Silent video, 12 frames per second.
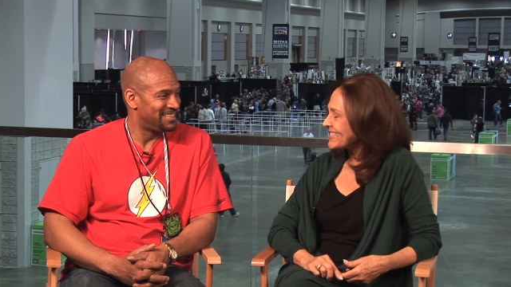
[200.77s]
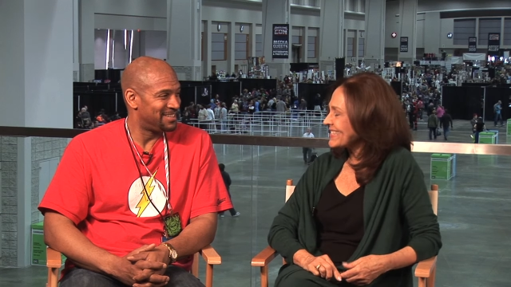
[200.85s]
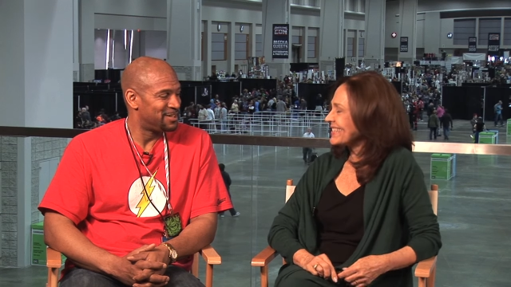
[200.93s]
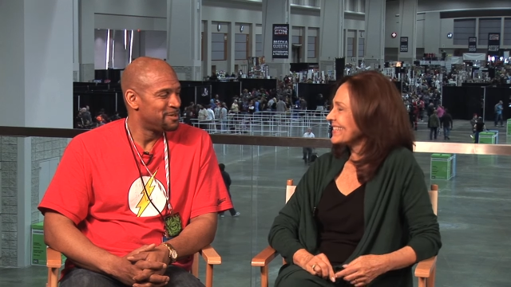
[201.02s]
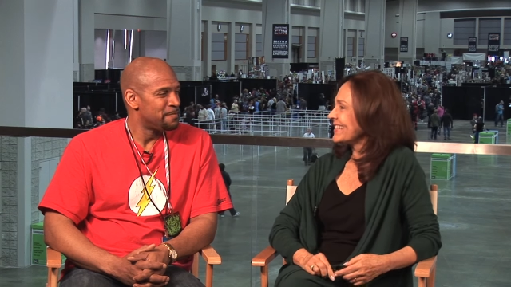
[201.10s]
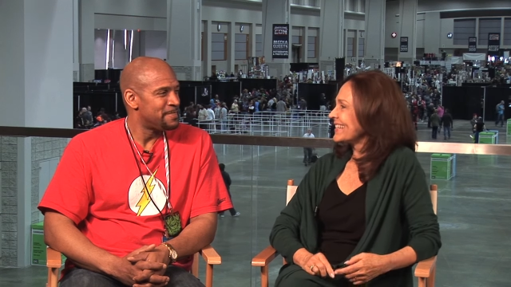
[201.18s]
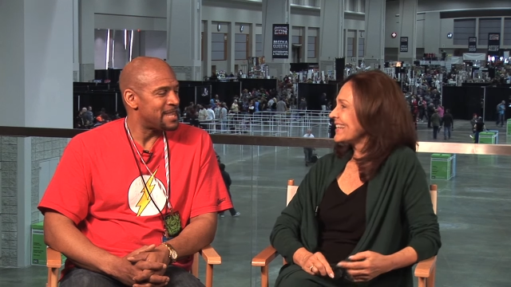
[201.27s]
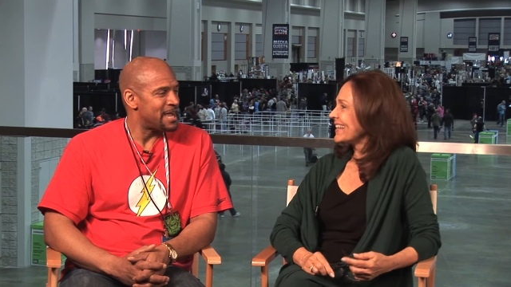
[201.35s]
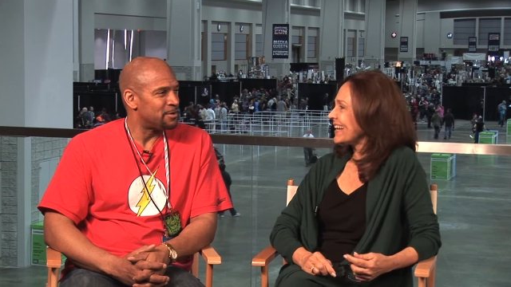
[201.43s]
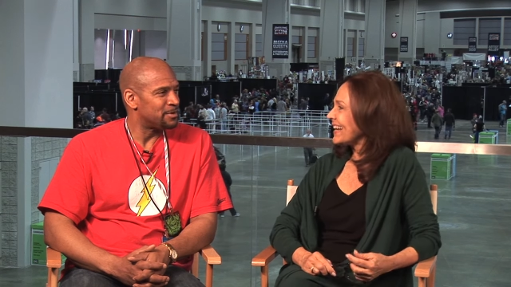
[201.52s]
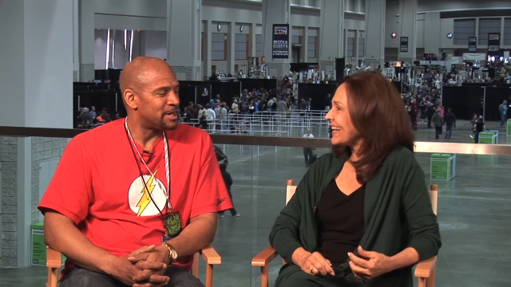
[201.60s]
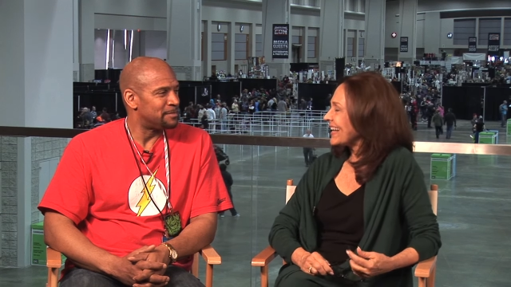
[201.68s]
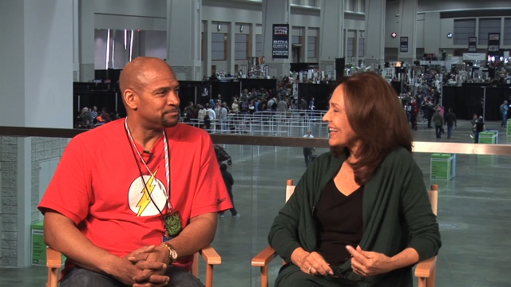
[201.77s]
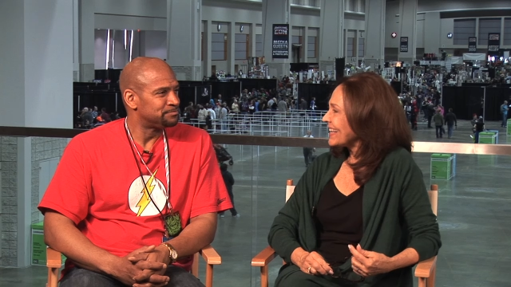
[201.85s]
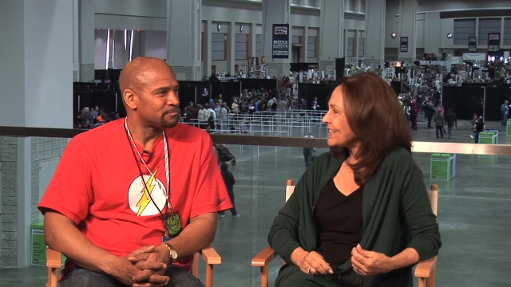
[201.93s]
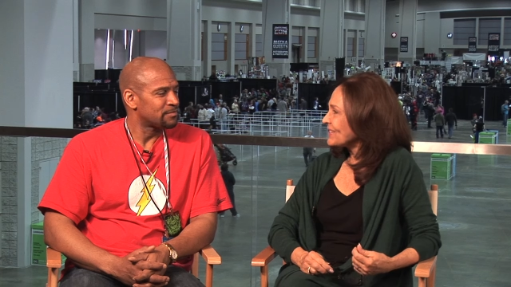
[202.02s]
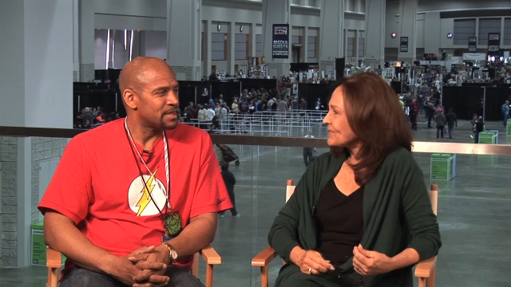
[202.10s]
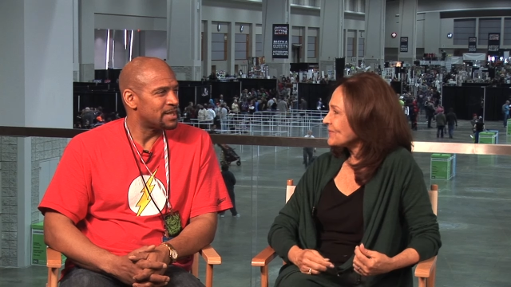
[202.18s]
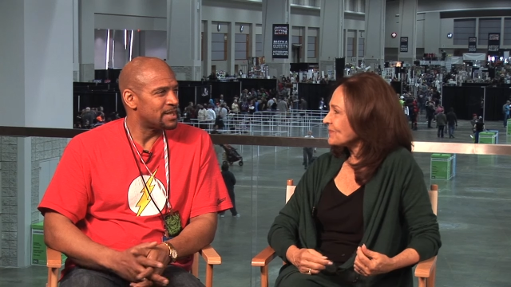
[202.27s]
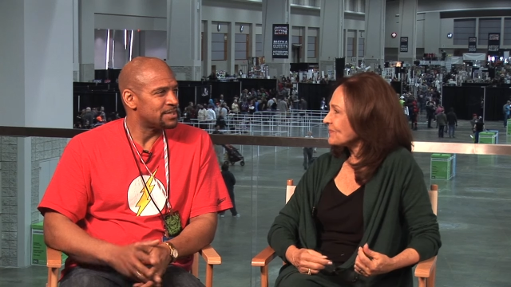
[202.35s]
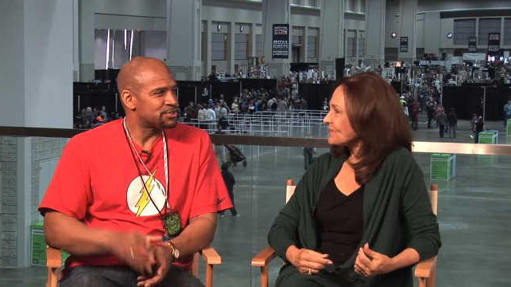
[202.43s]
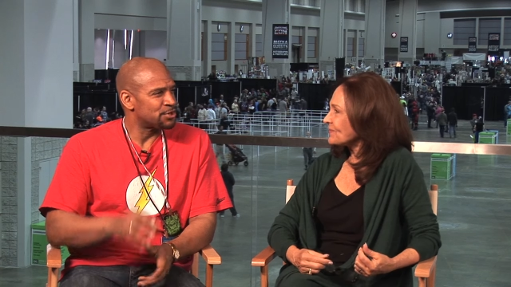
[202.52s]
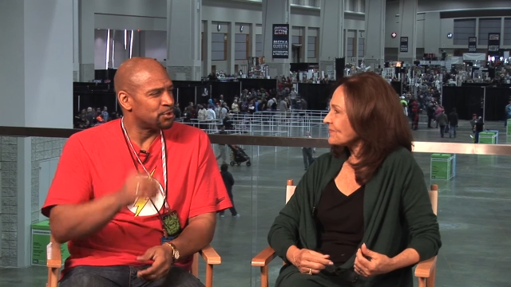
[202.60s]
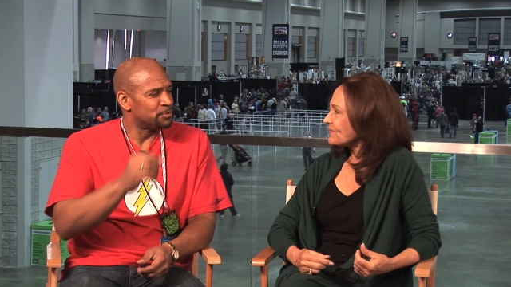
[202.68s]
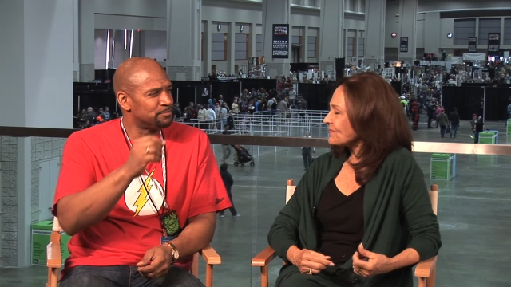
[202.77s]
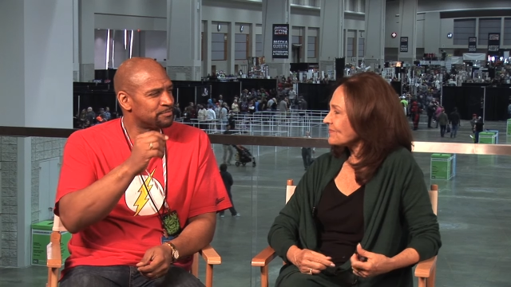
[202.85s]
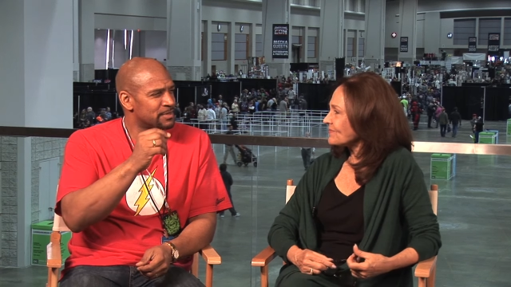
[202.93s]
Speaker 1: you know. Now, um, so